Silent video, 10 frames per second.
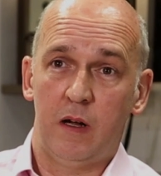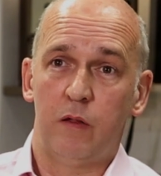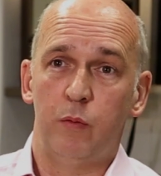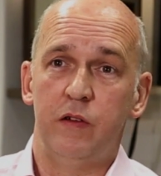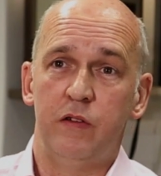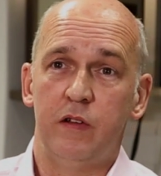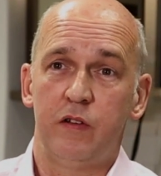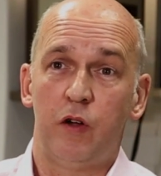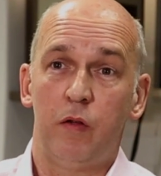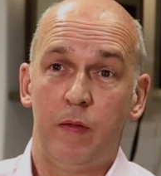In other words,
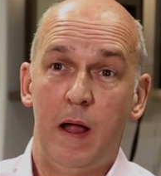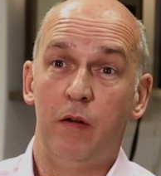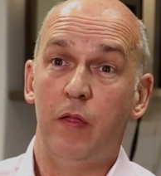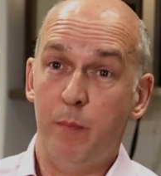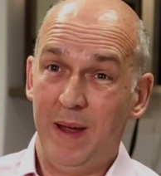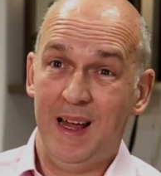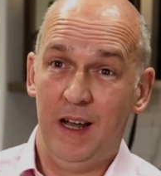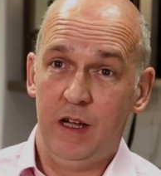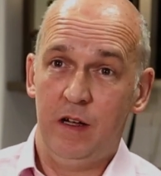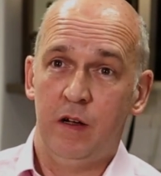it's not there at the
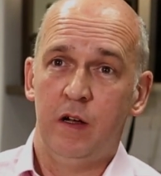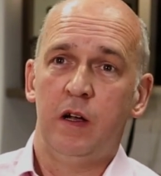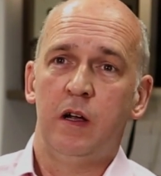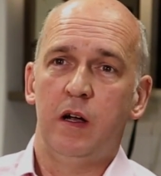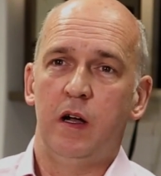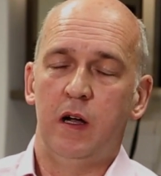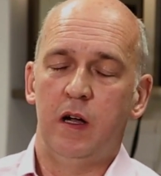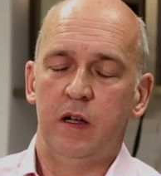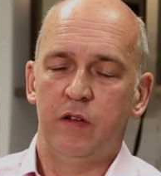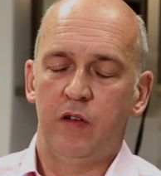beginning.
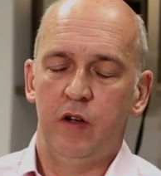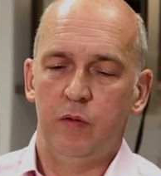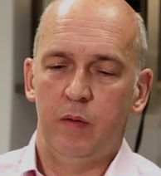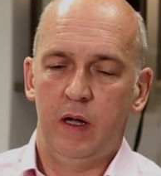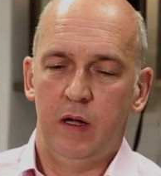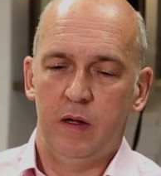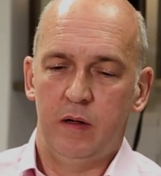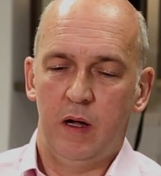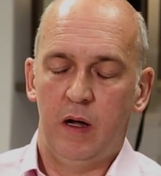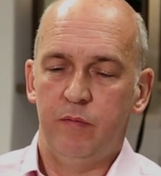
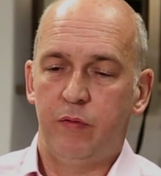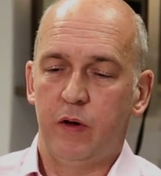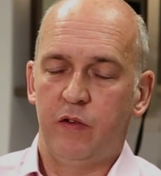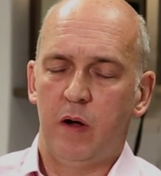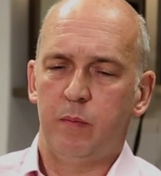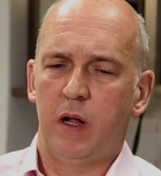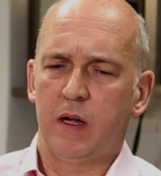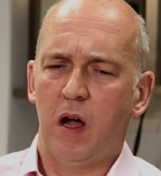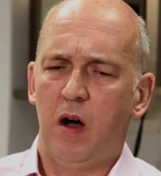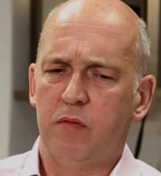For example,
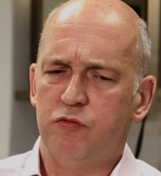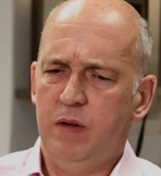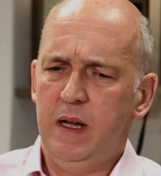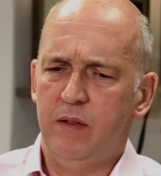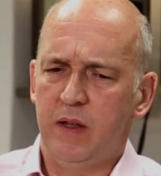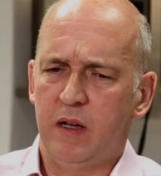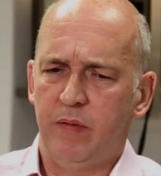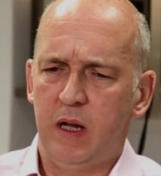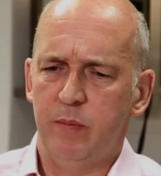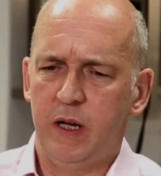I can't really think
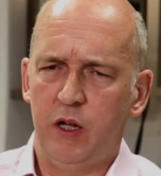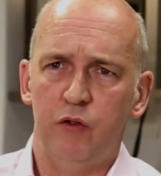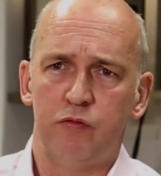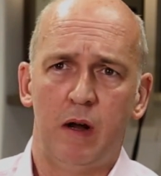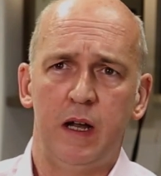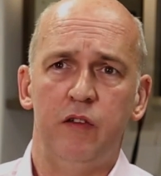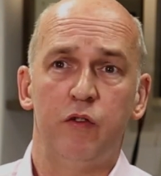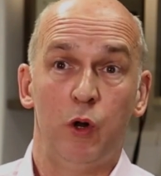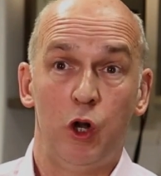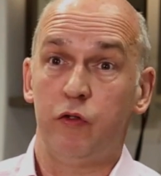of anybody who's run
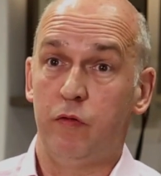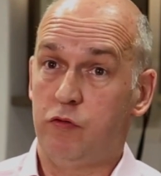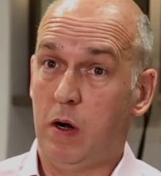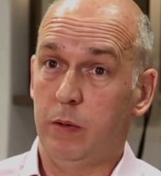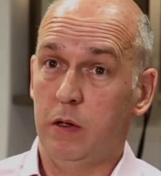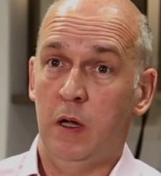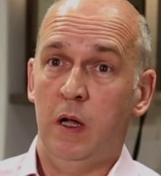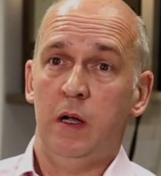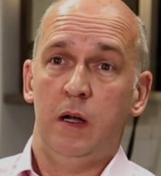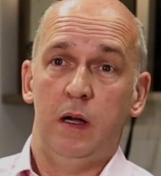into a lot of trouble
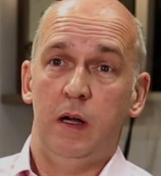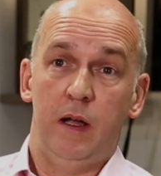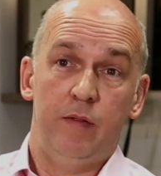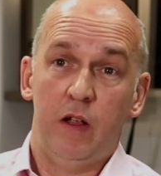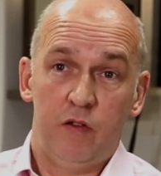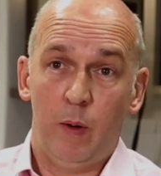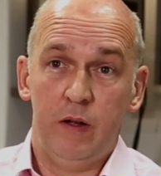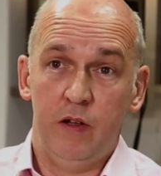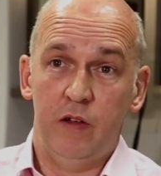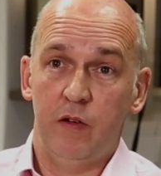in their
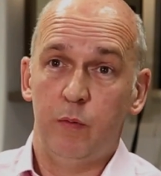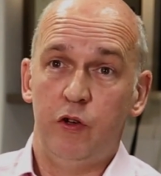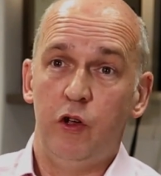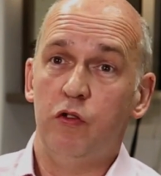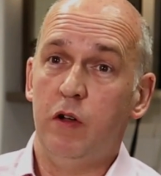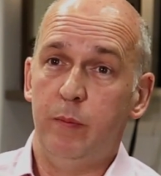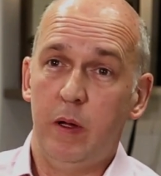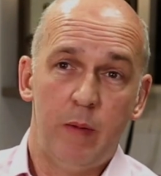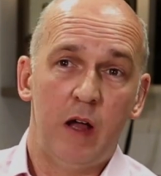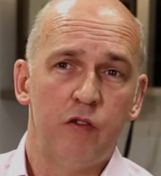20s. It would usually
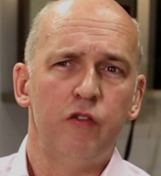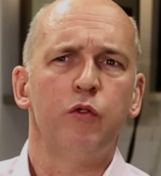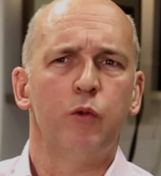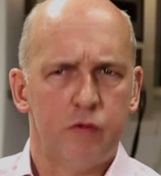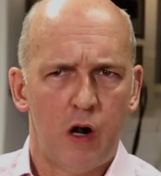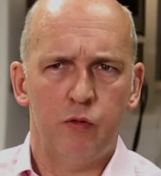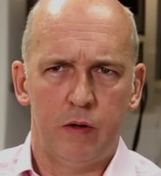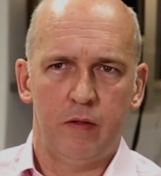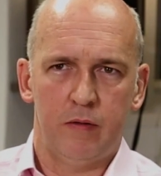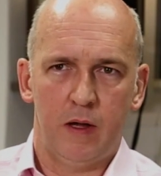be patients who are
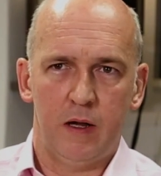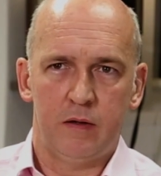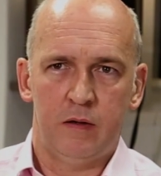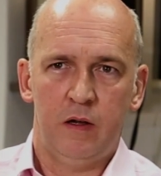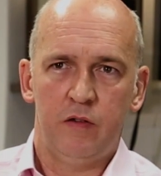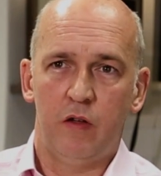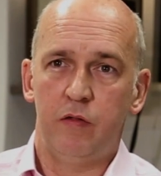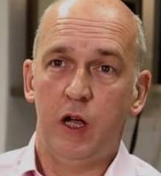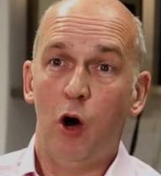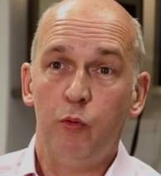older than that. So
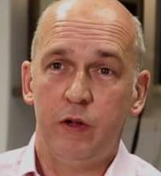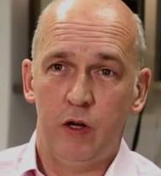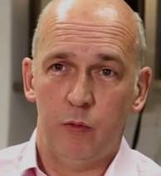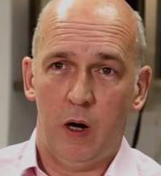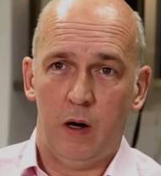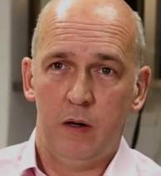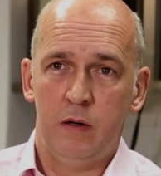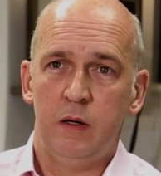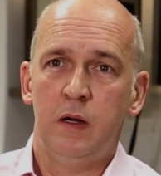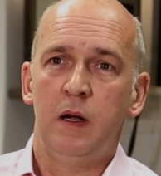the older you
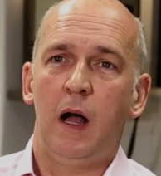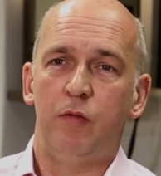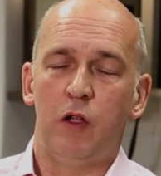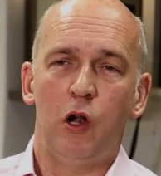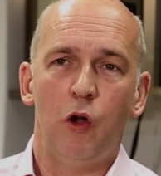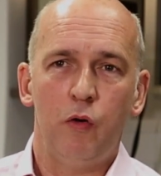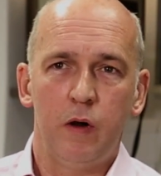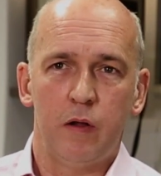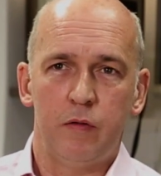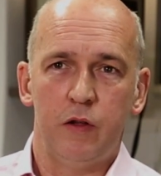are, and the
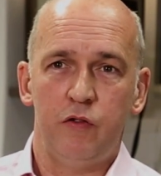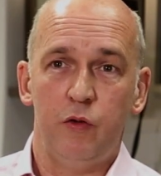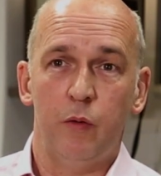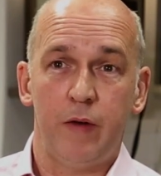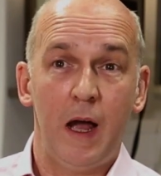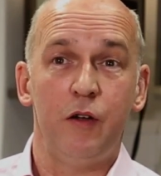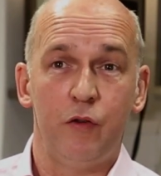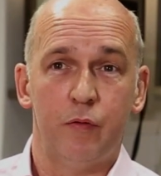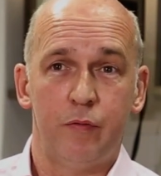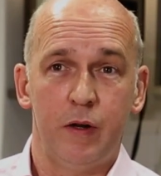longer that you have
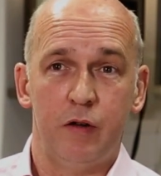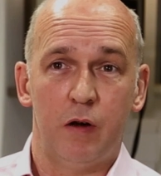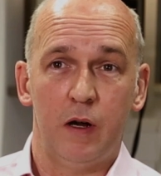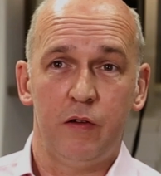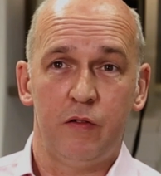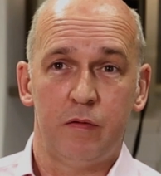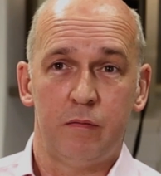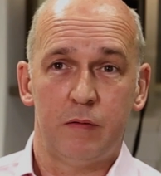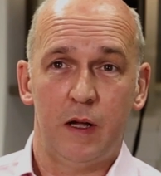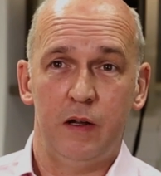had your Friedreich's,
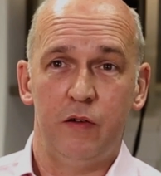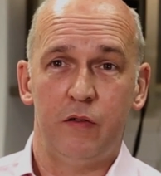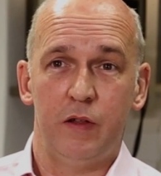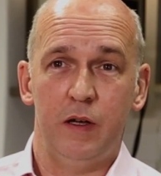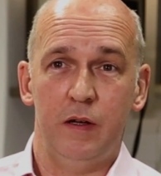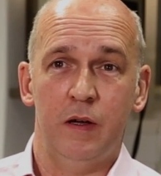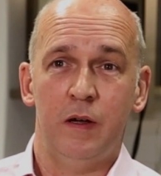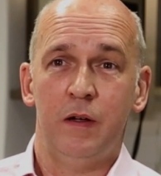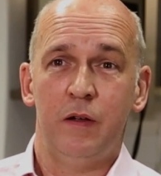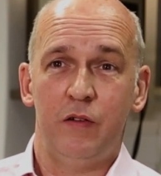that is
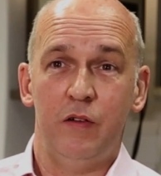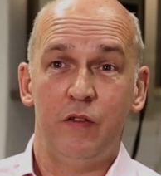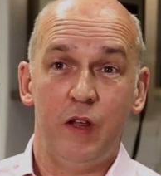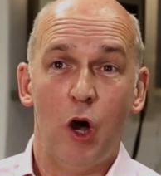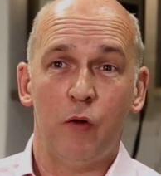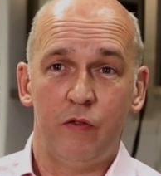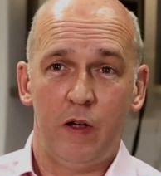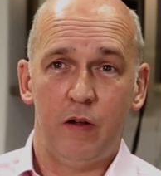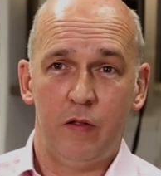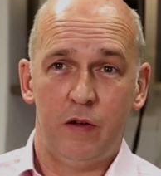since the
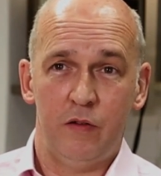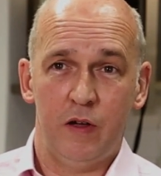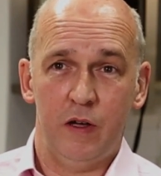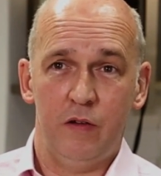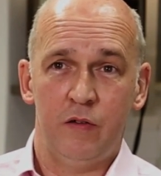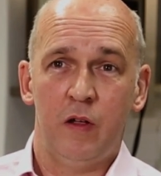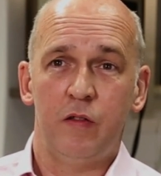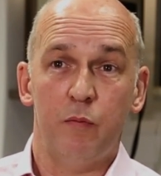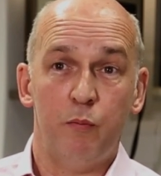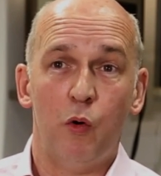onset of the disease,
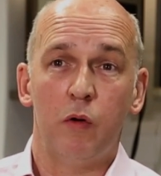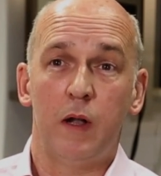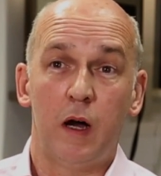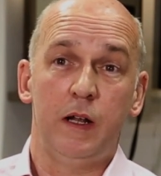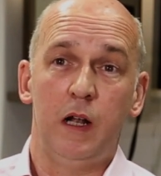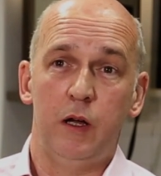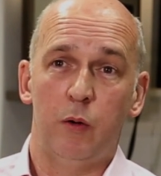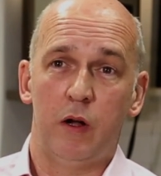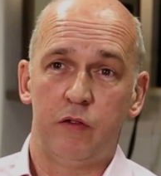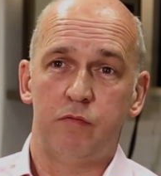the more likely
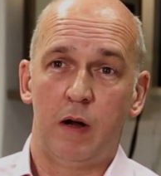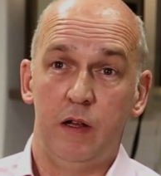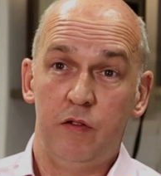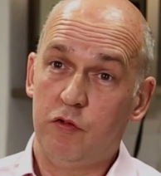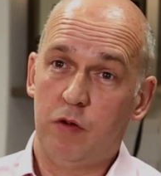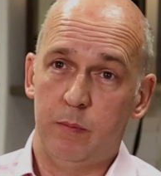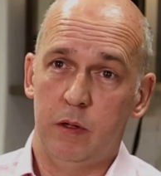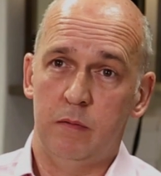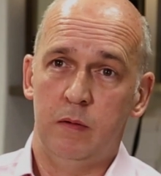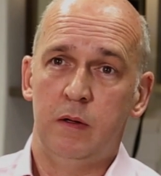you are to run into
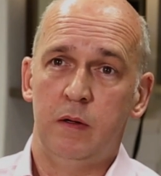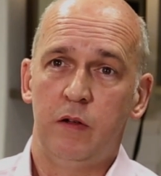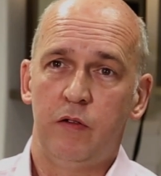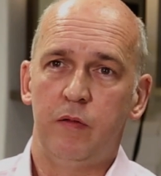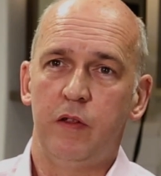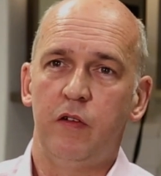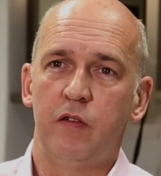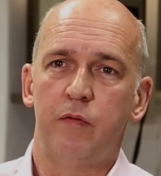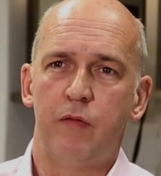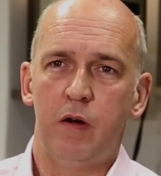trouble. So this
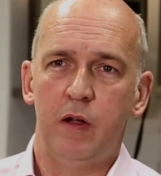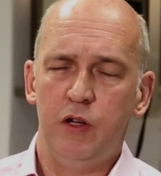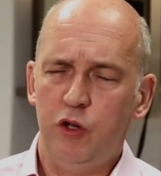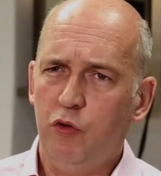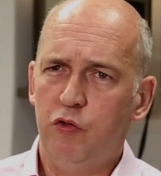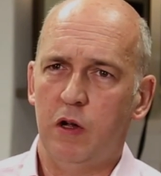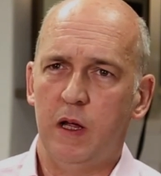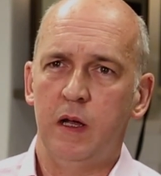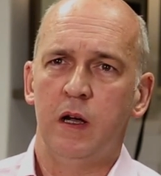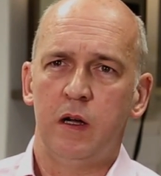is
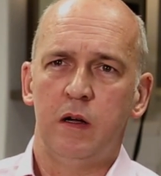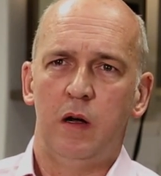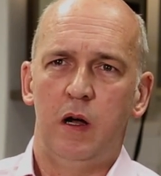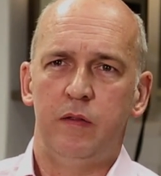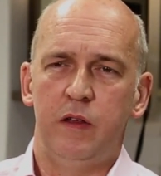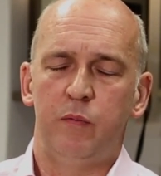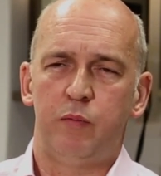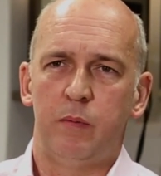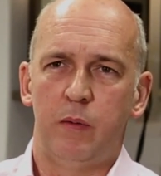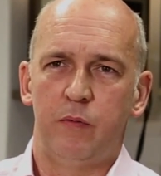usually these
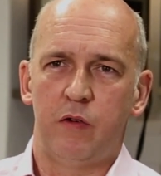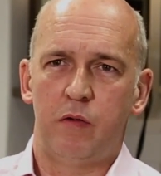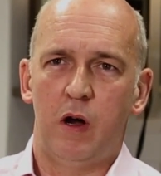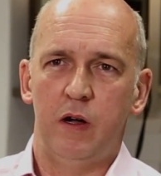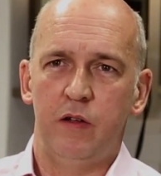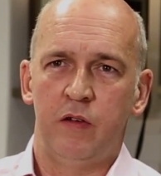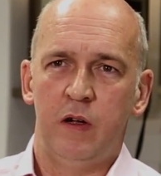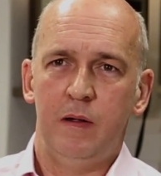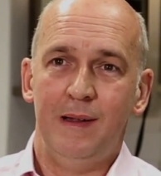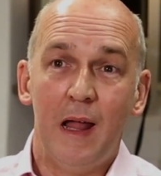problems arise
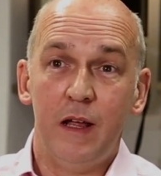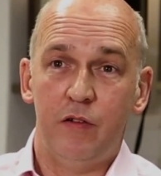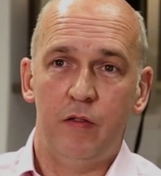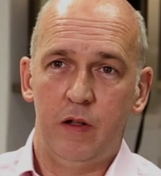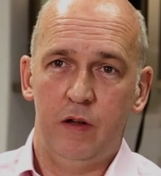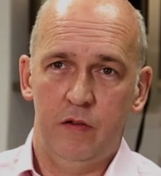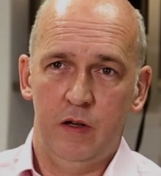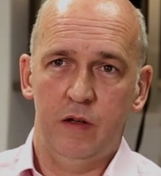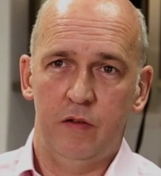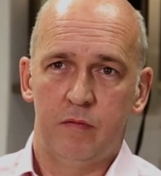late in the
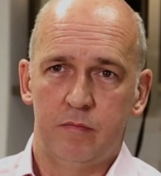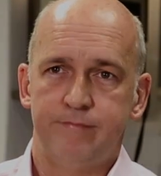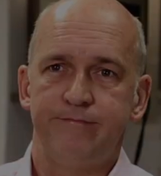disease.